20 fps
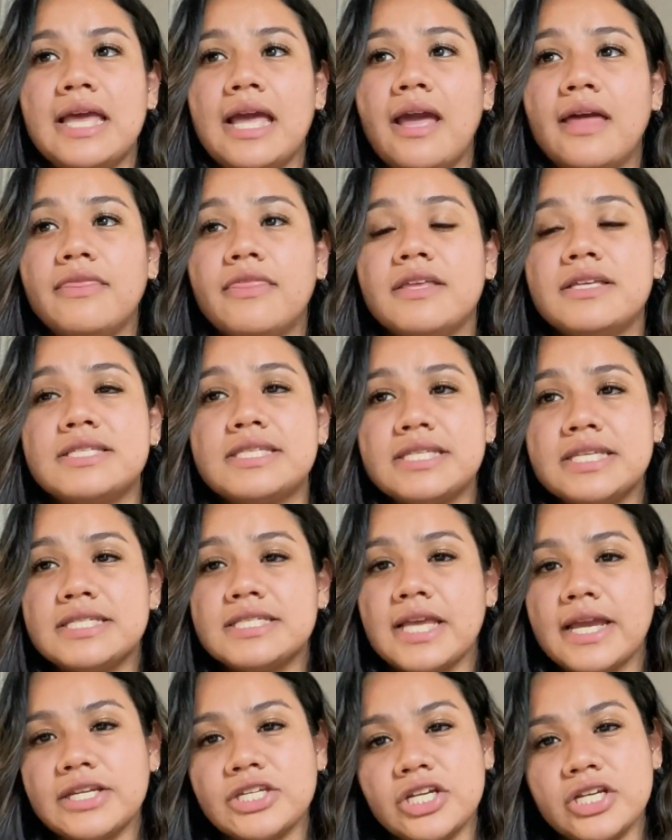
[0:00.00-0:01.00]
the
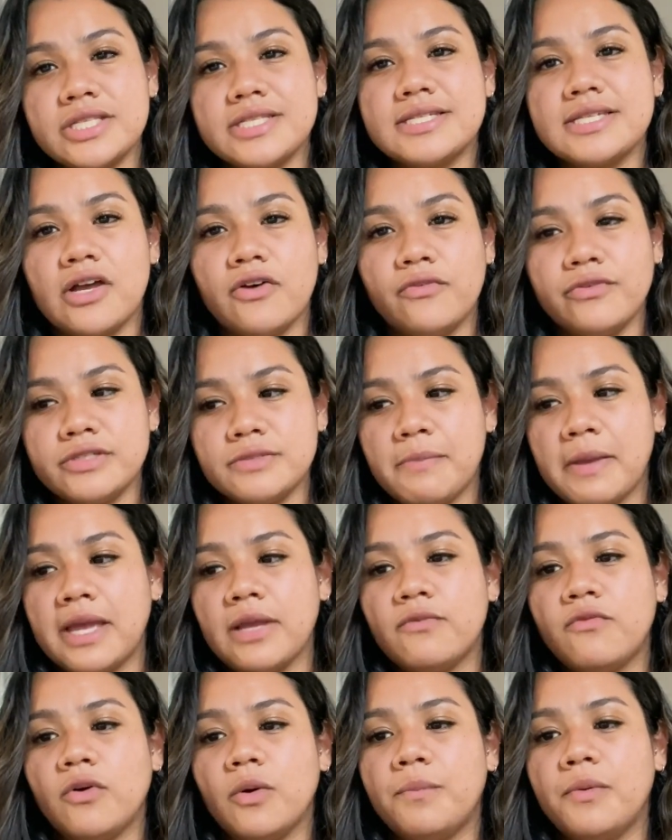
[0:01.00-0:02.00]
C-section itself was
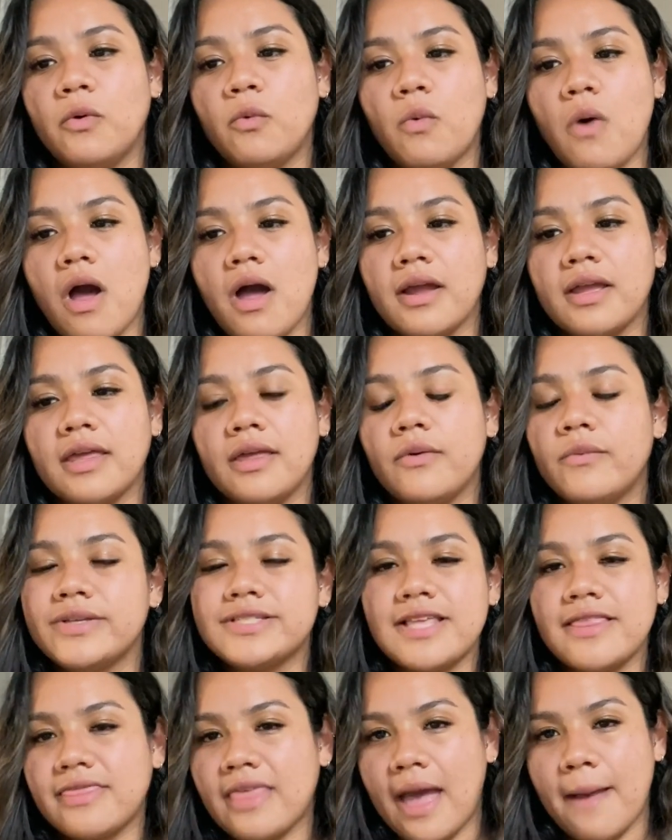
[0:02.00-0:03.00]
painful, but walking
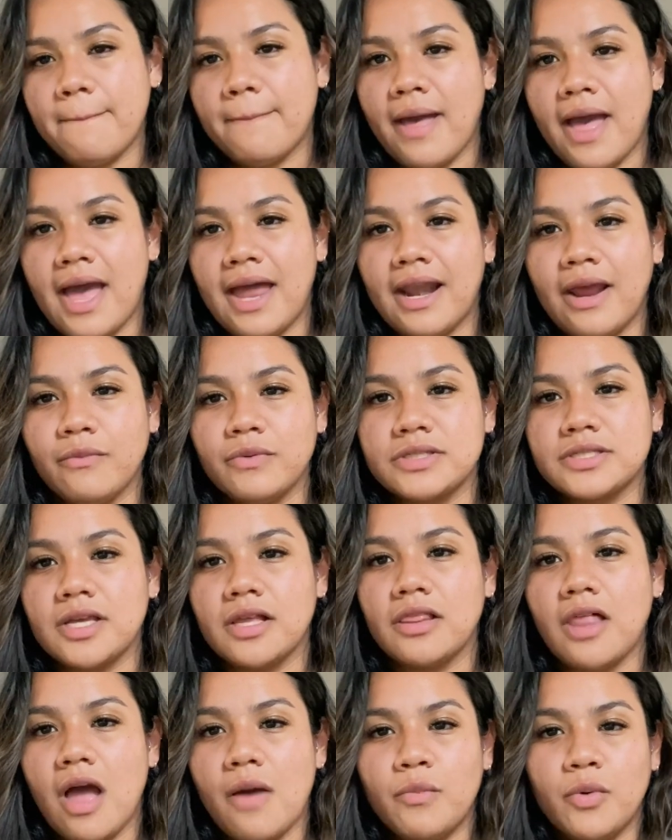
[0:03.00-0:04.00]
wasn't that bad. I was a
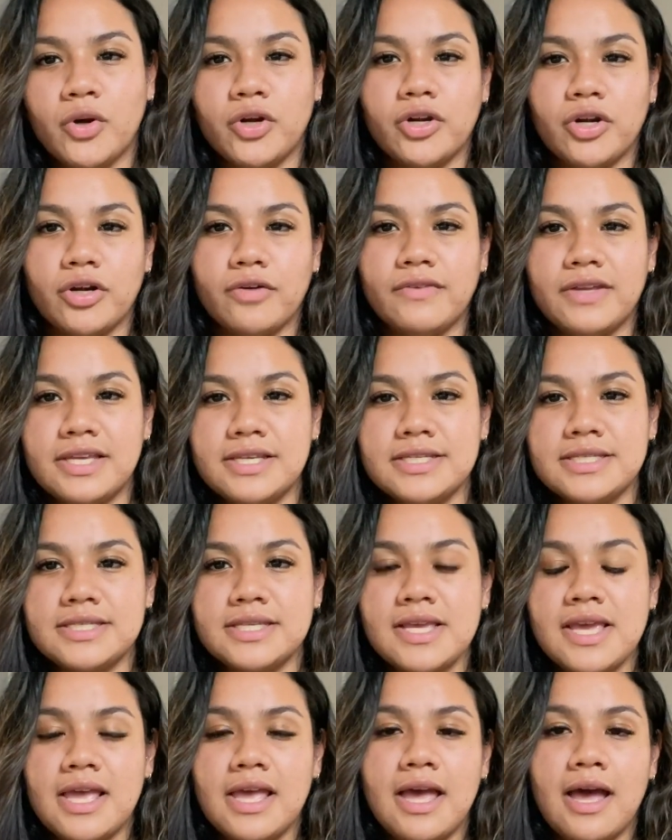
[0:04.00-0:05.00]
lot more nervous,
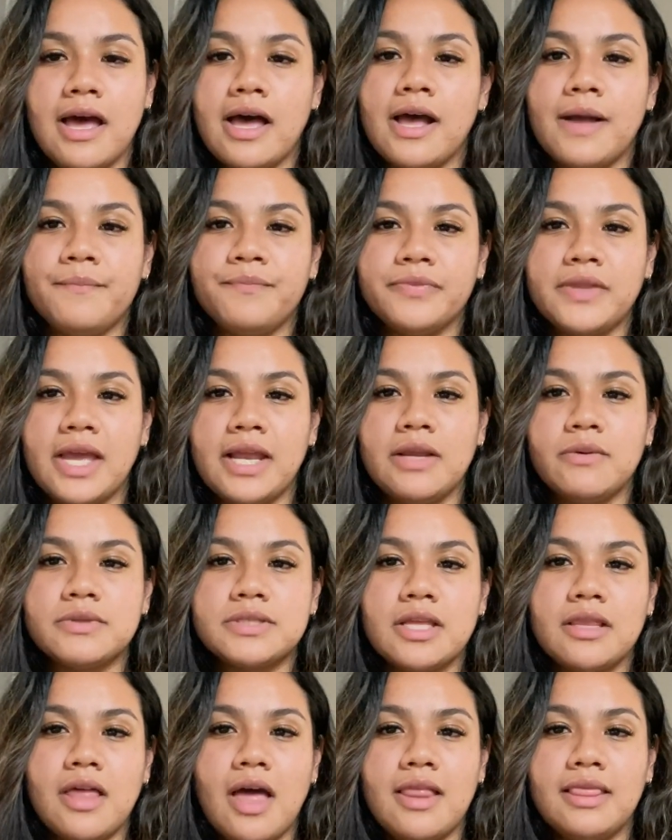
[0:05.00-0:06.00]
and it was
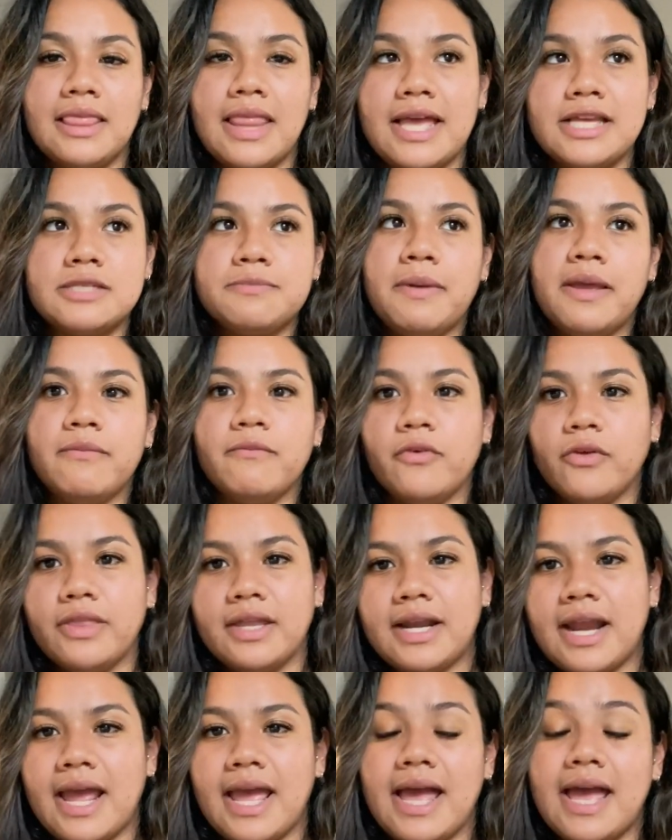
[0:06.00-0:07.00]
a lot less painful
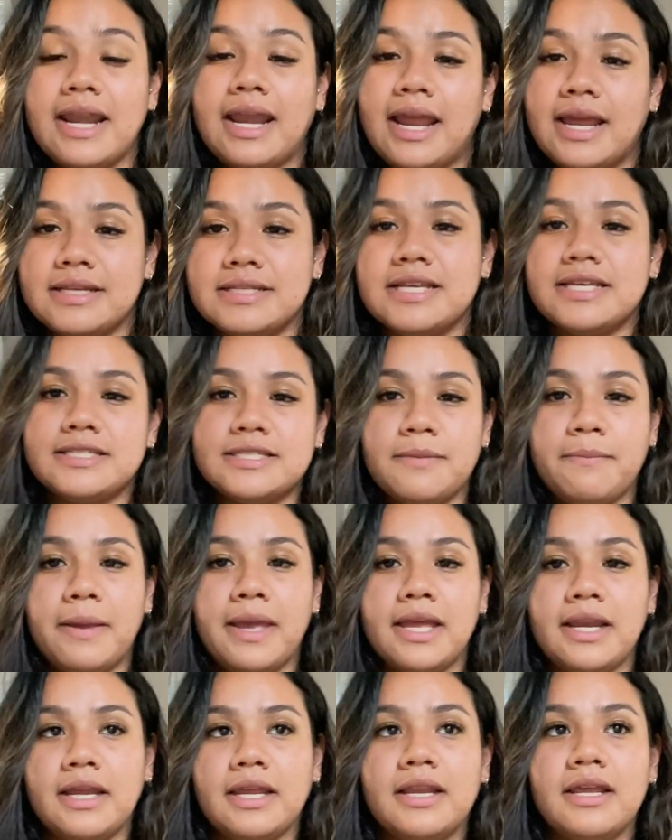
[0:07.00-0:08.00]
than I had
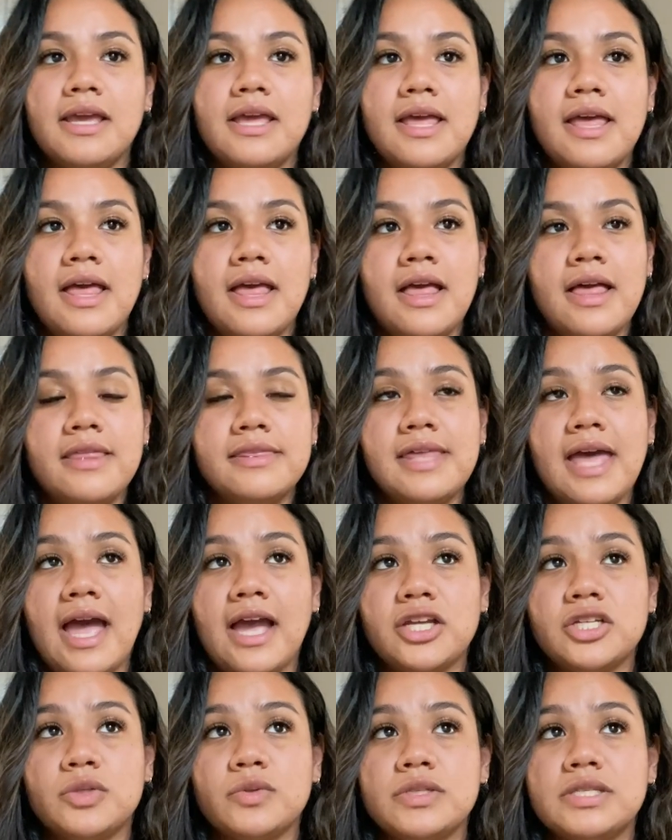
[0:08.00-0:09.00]
anticipated. The
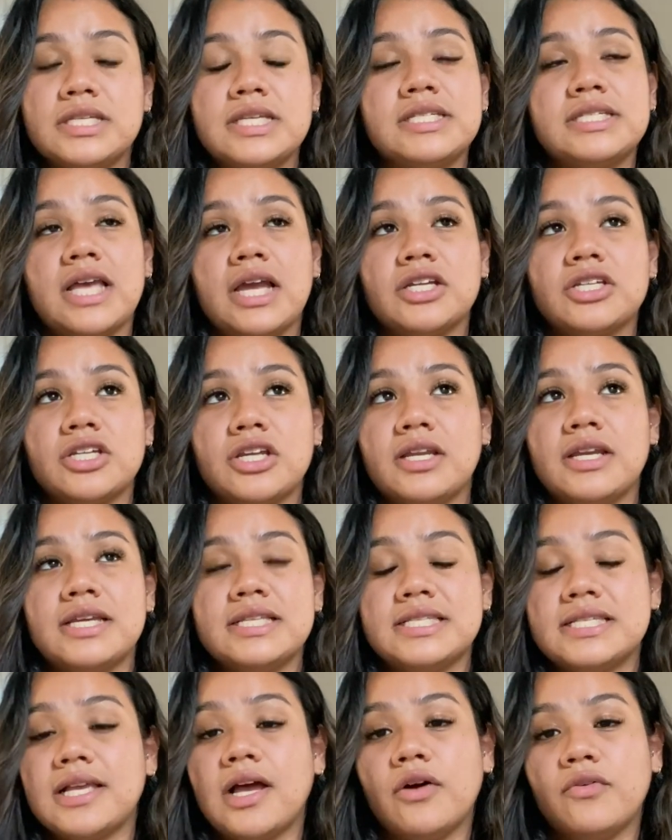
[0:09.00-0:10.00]
actual C-section
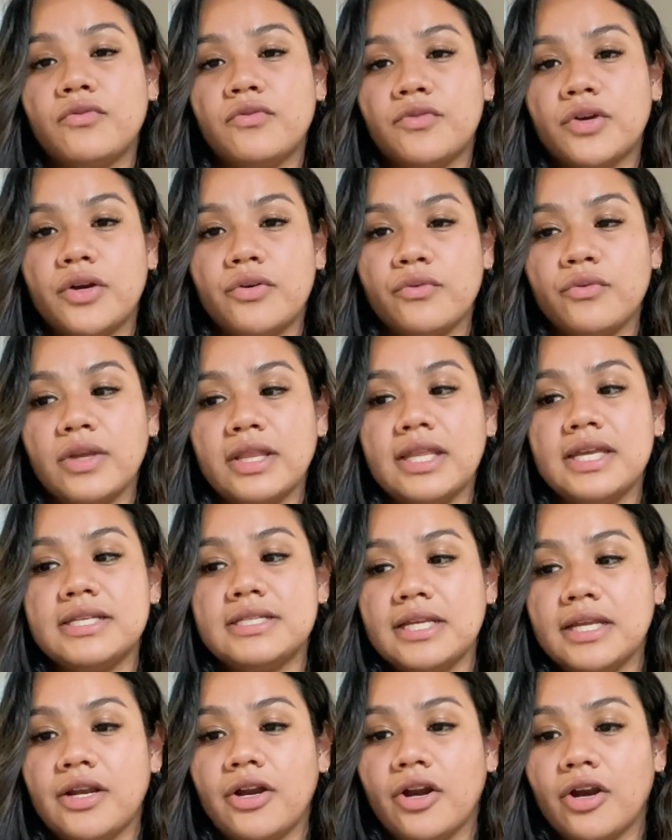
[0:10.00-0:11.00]
itself really
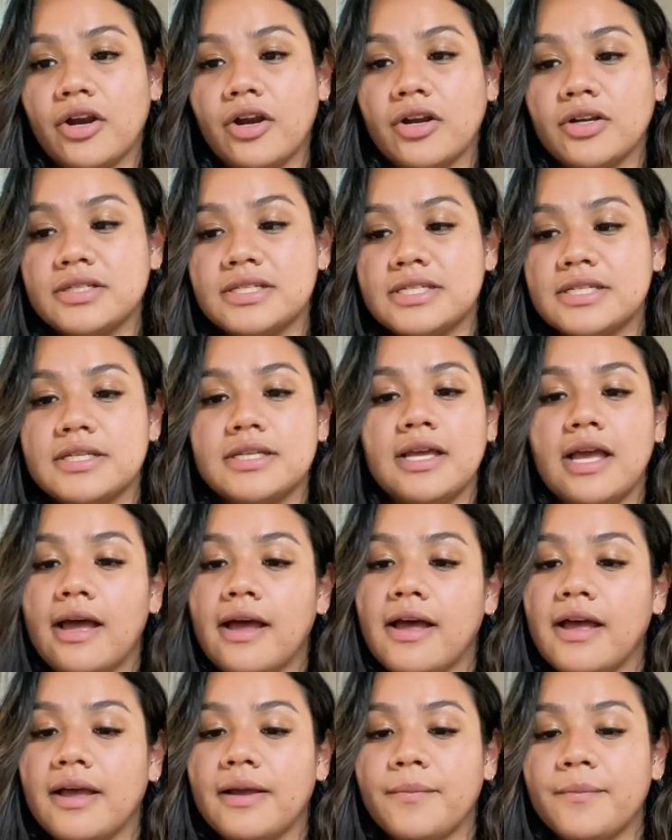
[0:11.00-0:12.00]
did hurt,
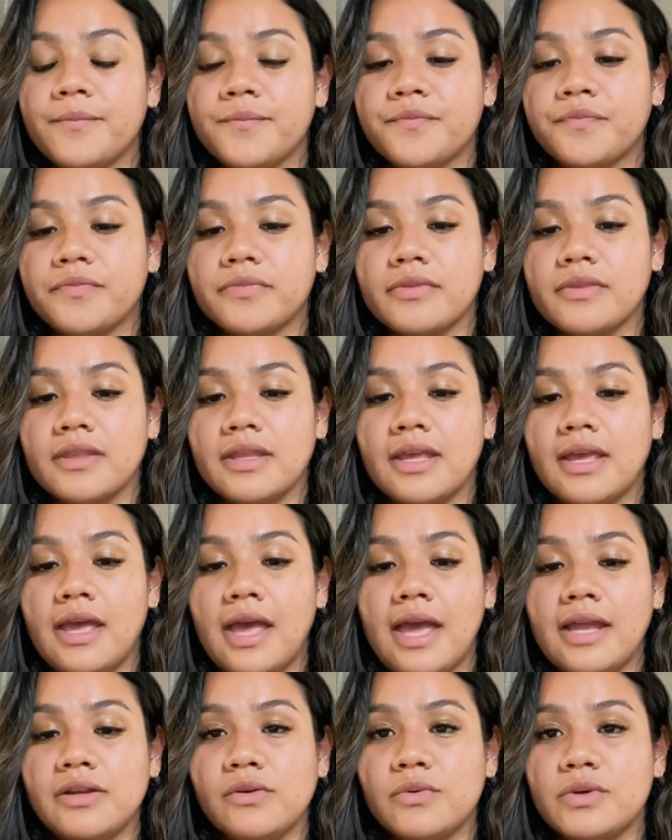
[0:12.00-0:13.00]

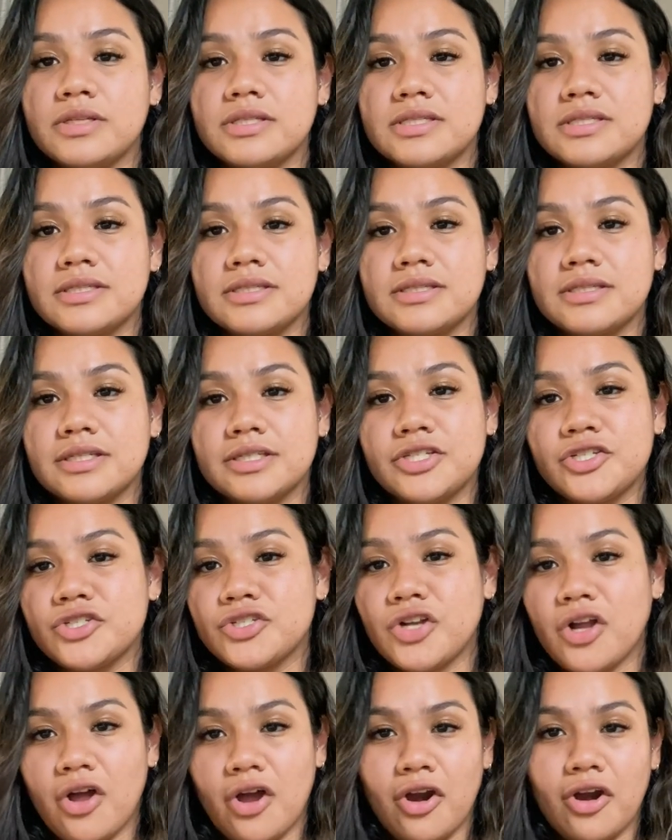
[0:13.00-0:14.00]
and it was just
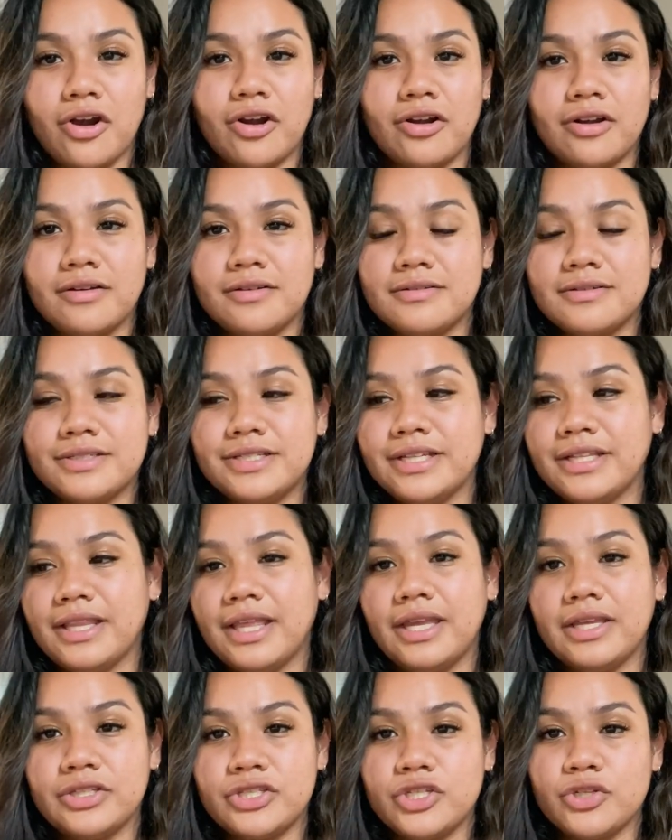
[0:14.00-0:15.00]
hard to
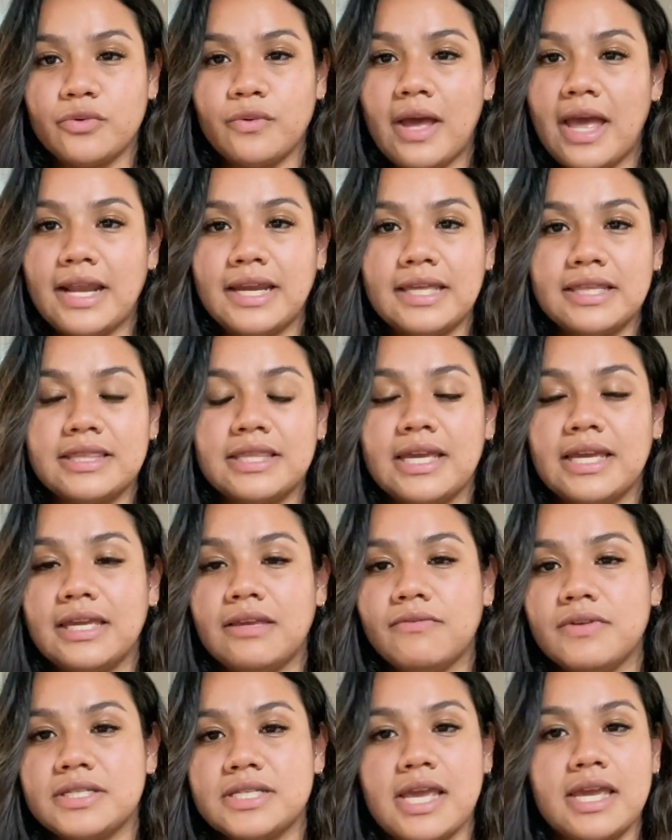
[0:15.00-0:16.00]
like do anything,
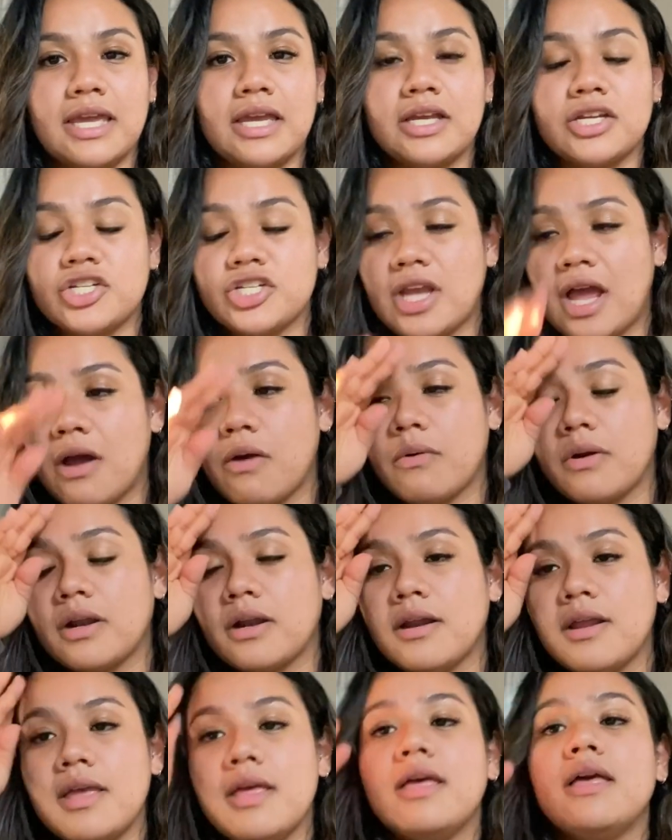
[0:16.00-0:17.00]
even taking a shower.